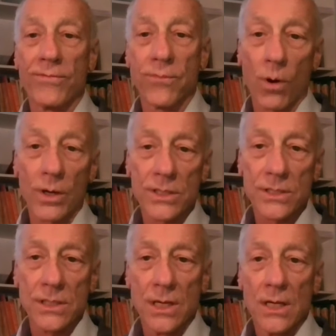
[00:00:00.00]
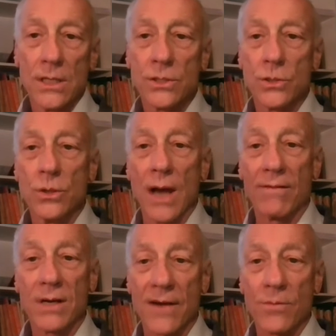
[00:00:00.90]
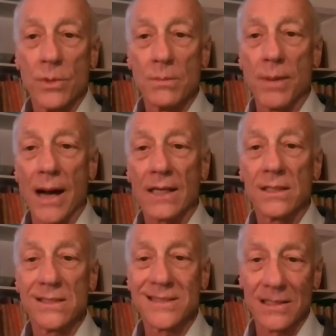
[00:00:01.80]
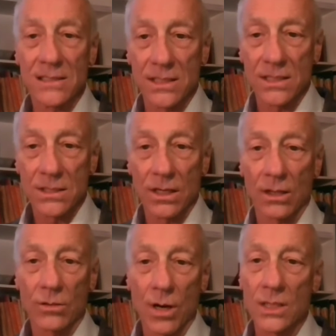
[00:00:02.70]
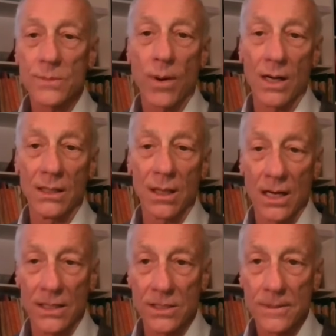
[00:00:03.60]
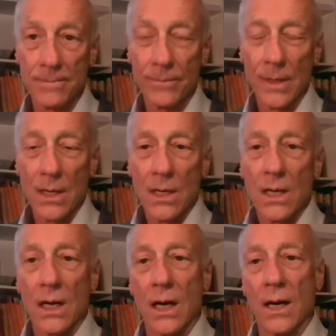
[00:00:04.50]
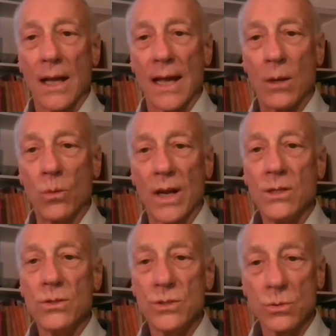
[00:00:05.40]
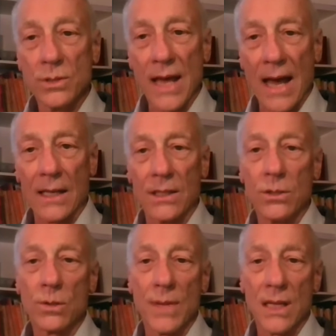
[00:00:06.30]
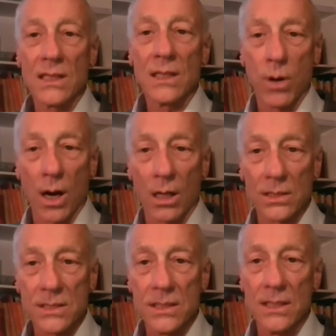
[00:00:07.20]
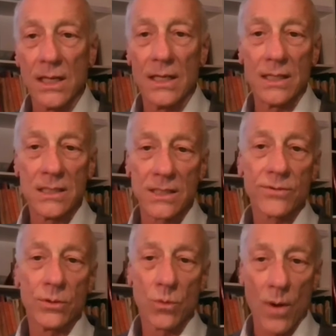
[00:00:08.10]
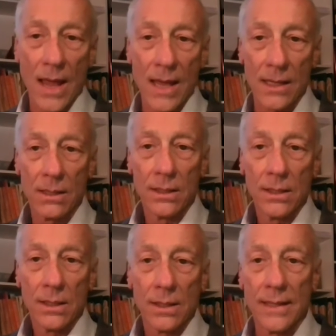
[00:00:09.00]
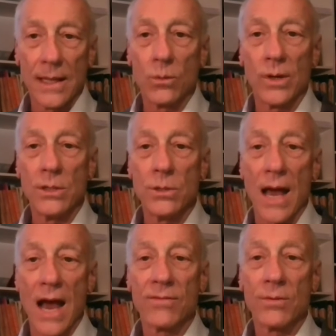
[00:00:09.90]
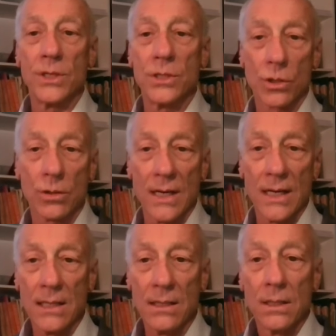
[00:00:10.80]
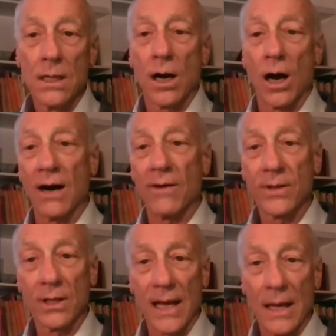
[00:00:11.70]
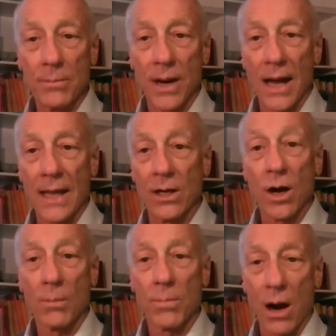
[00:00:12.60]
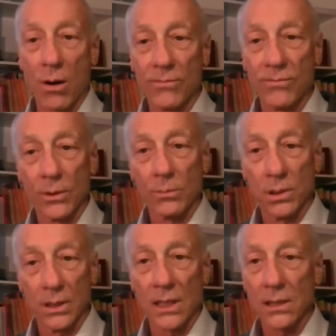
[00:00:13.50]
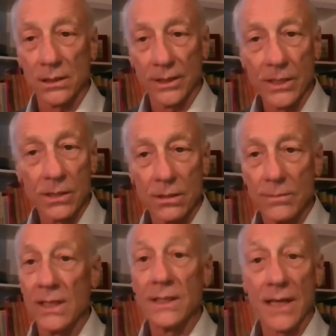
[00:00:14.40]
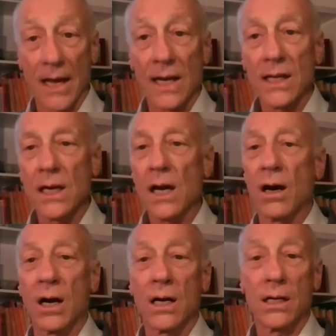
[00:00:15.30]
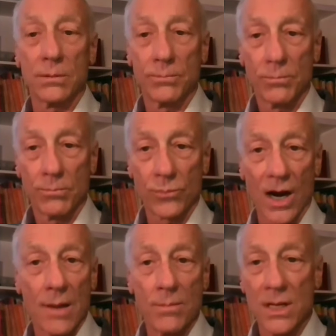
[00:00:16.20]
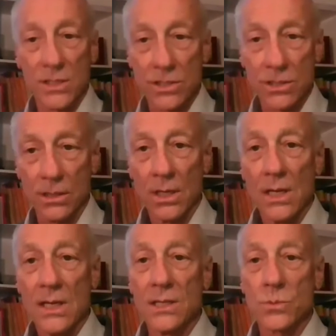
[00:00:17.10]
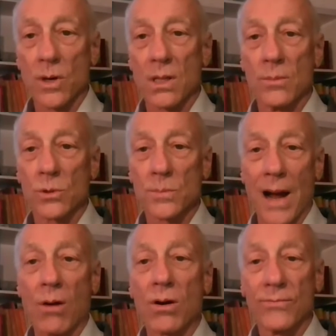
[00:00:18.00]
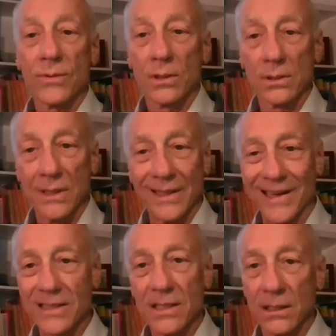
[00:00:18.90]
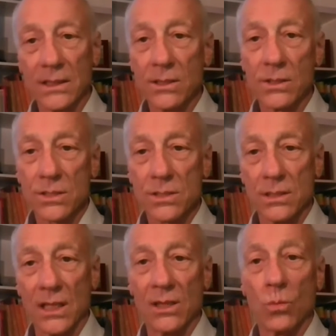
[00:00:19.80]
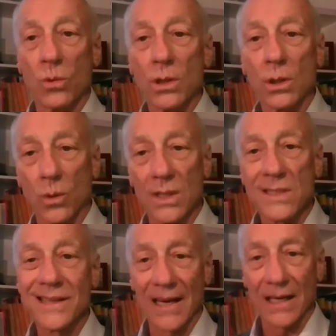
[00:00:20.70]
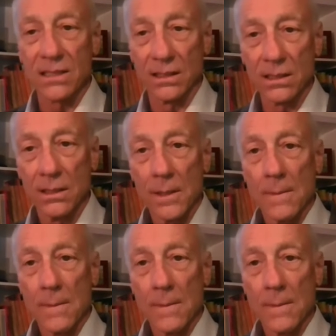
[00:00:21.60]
forced to have government by consensus across party lines. And when you do that, you're making policy in a different way than when you have a majority, often led by an all-powerful political leader. In Canada, our prime minister is one of the most powerful elected leaders in the world once elected.